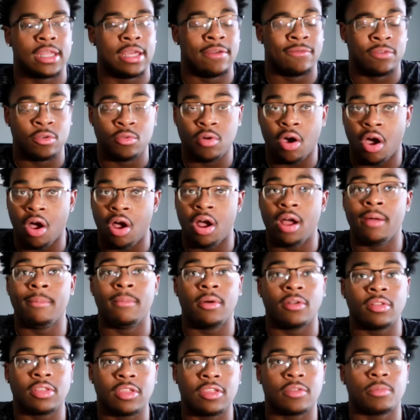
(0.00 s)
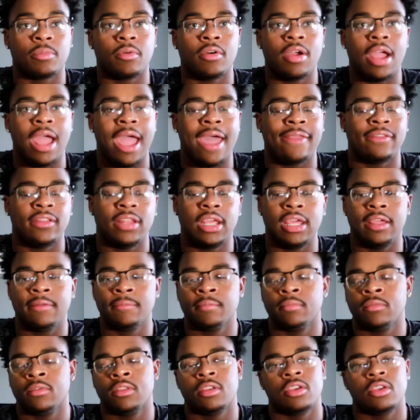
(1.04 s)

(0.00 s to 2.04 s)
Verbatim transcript: If you are a multi-sport athlete,